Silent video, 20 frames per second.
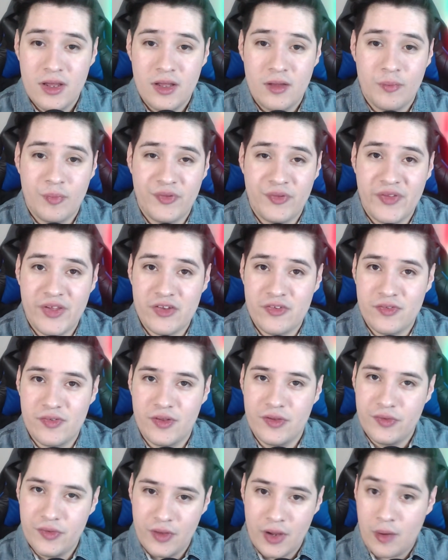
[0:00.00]
But that,
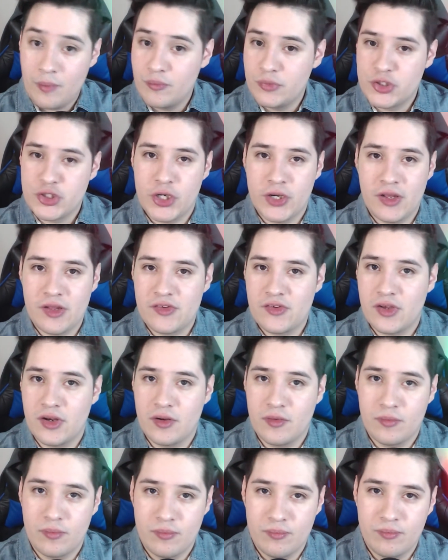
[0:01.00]
I'm sure that's
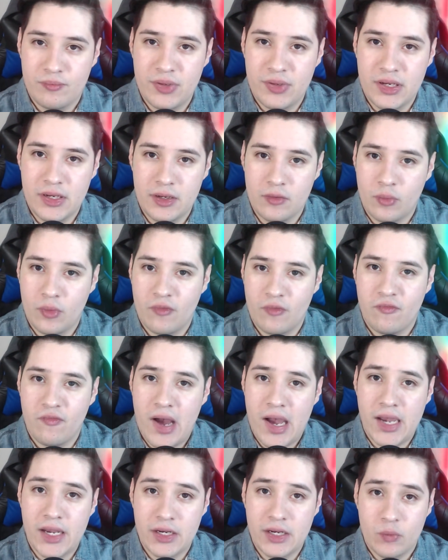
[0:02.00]
gonna be
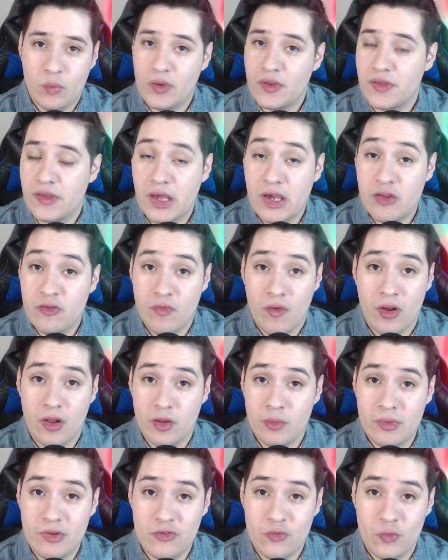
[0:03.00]
refined with next
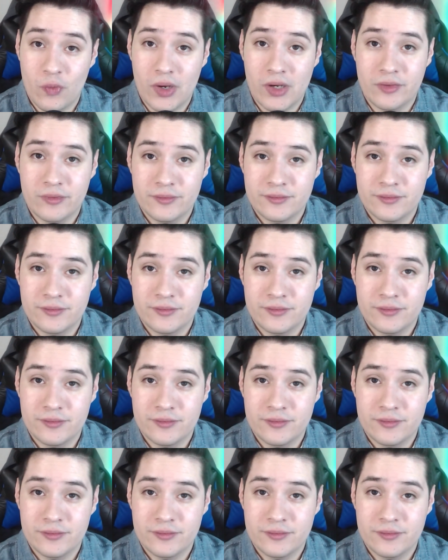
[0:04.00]
volume as well.